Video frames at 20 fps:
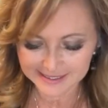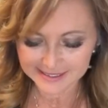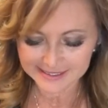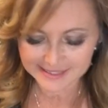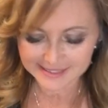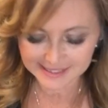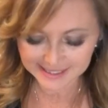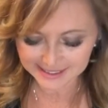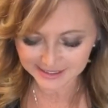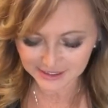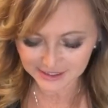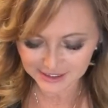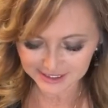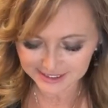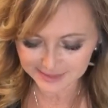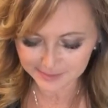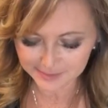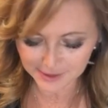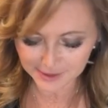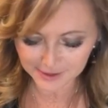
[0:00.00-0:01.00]
So let's
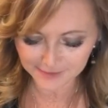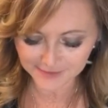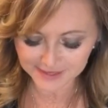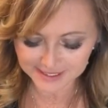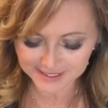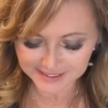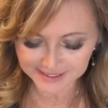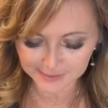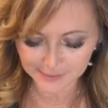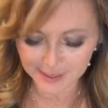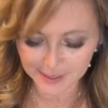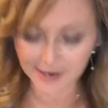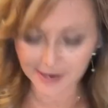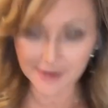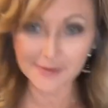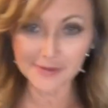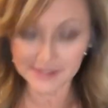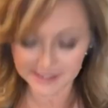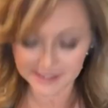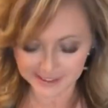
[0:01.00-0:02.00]
just move these
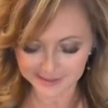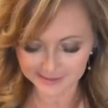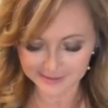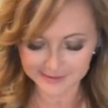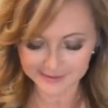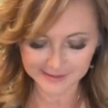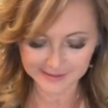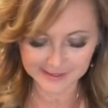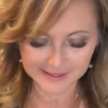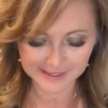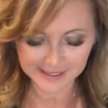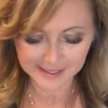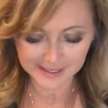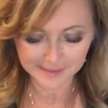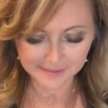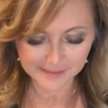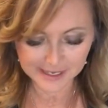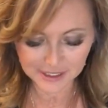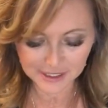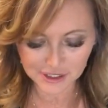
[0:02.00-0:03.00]
around.
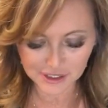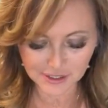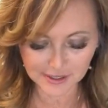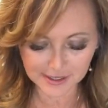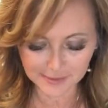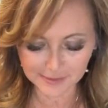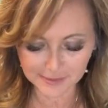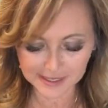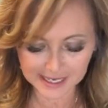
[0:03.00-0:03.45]
Make sure that we